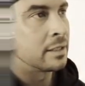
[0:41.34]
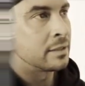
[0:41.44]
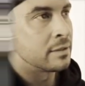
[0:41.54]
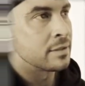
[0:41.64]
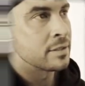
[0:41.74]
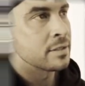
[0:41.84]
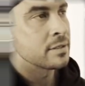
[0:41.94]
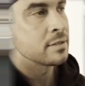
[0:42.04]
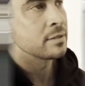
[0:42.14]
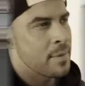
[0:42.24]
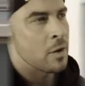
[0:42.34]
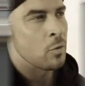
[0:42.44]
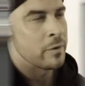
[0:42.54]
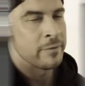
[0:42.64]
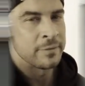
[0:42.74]
is about
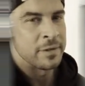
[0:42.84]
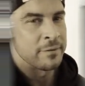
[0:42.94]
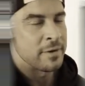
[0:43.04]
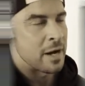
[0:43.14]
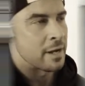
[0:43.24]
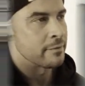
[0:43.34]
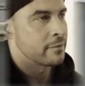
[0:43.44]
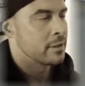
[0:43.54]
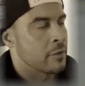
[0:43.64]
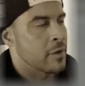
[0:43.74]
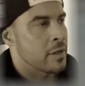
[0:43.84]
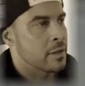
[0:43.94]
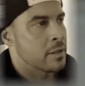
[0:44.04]
155. I've got